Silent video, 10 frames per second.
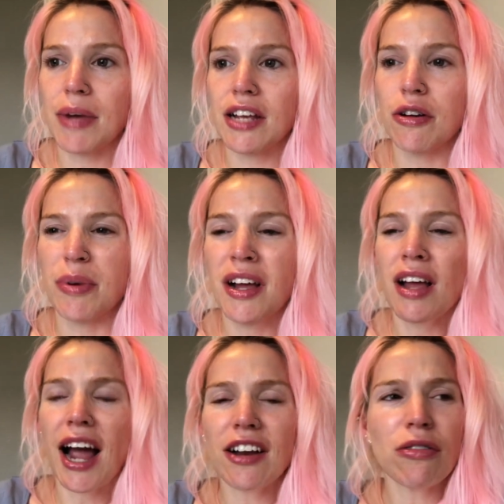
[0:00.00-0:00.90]
makeup.
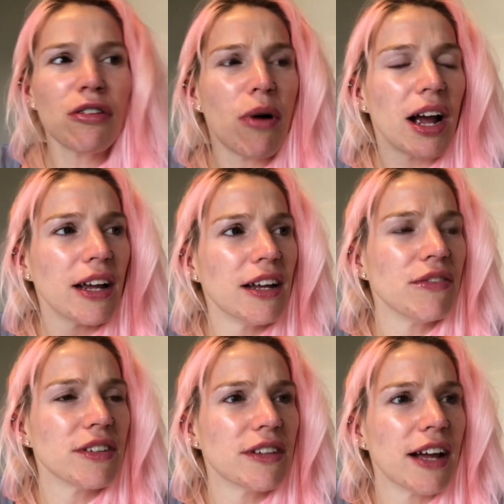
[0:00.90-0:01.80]
I don't know why I
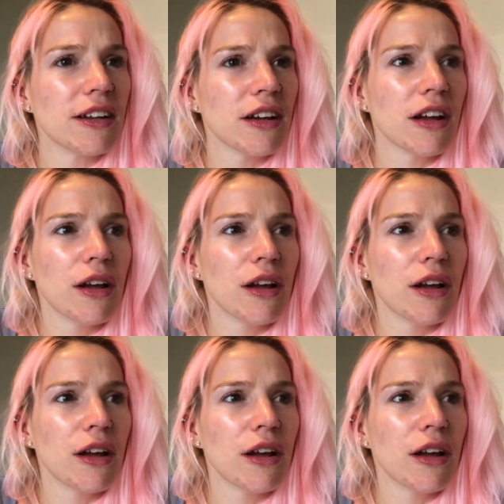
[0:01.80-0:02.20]
even said